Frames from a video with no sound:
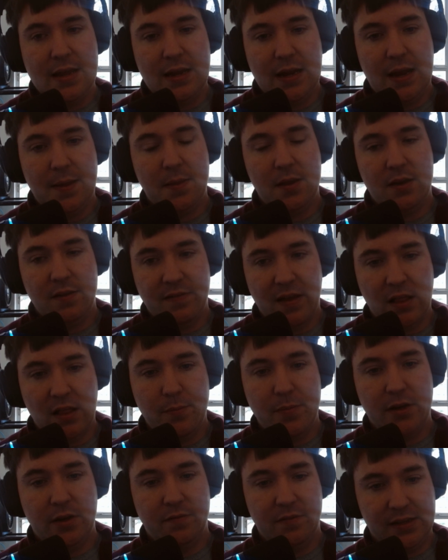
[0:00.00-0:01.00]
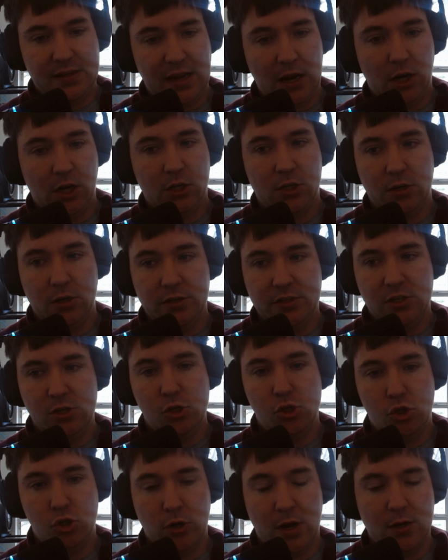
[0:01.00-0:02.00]
in the development of the characters, and you
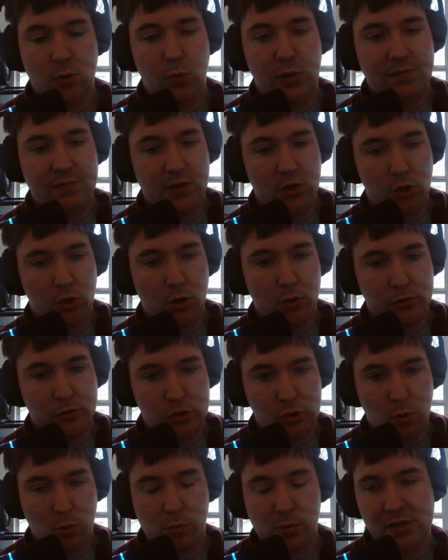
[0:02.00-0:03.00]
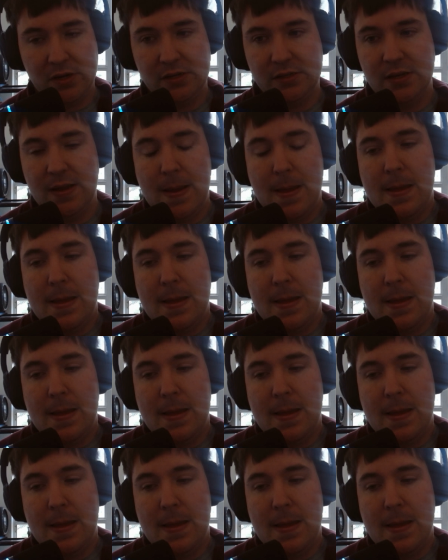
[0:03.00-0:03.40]
should try to weave in your own stories.